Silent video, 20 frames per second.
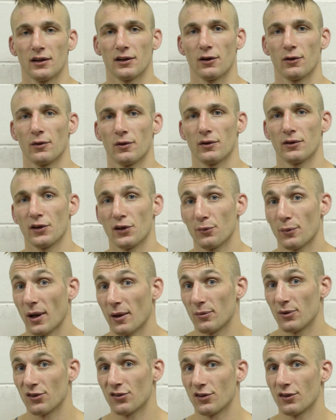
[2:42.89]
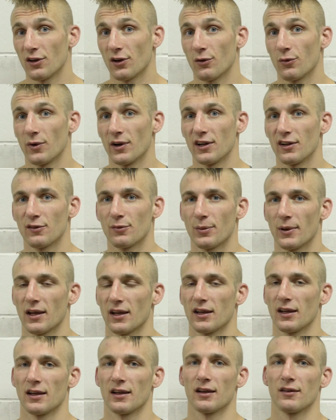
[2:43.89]
Don't might be enough wins, but
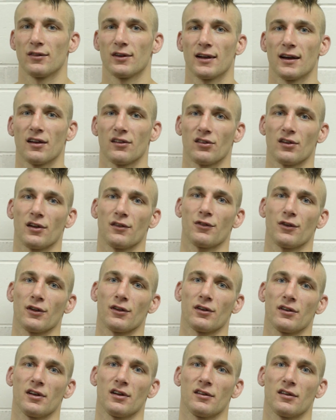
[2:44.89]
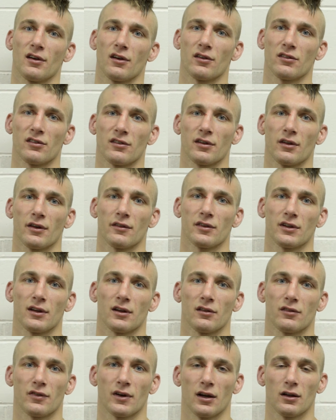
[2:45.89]
I can't give you guys any further details until
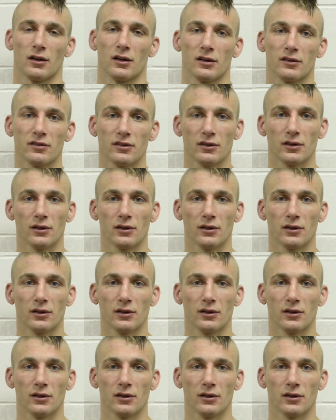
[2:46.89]
everything's finalized.